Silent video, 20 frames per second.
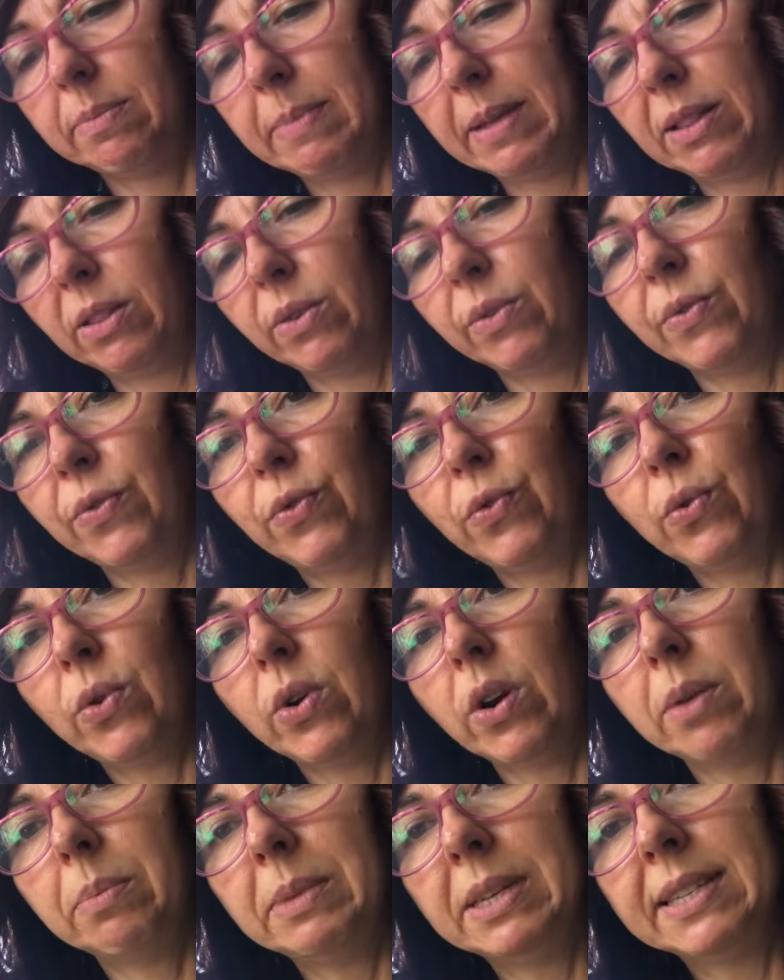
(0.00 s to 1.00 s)

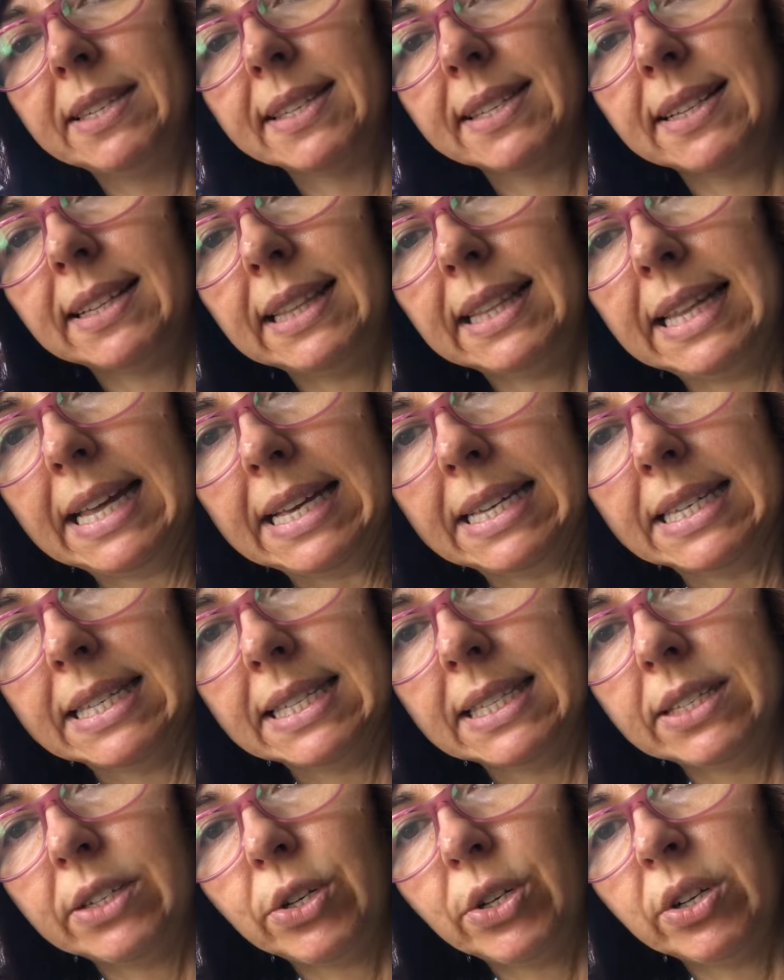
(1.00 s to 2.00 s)
Melloformis
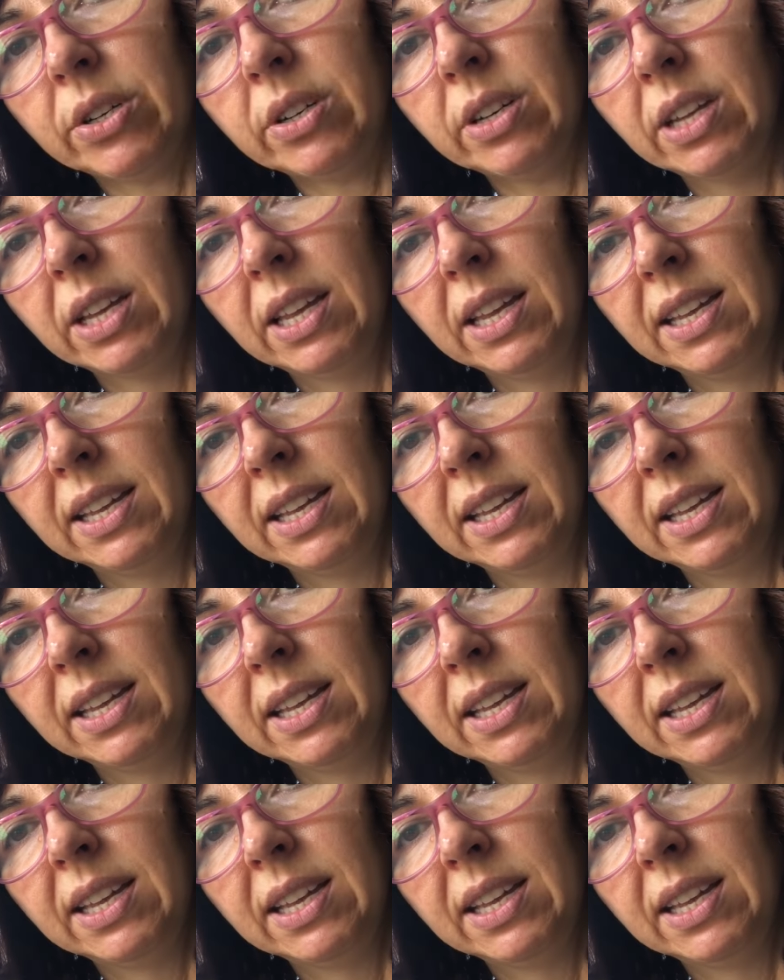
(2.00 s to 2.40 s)
cluster.